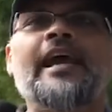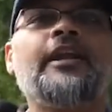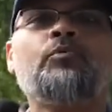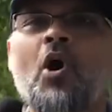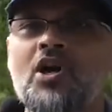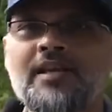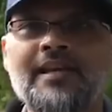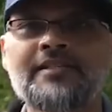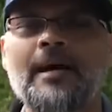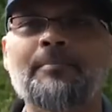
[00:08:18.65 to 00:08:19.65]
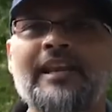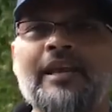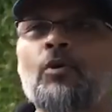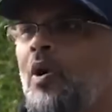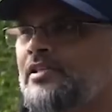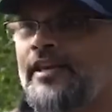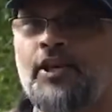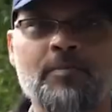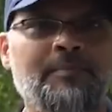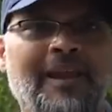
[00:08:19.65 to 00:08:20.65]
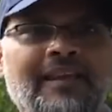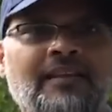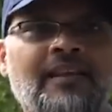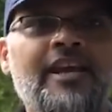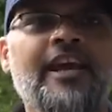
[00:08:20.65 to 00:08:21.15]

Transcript: It wasn't somebody who was a human being.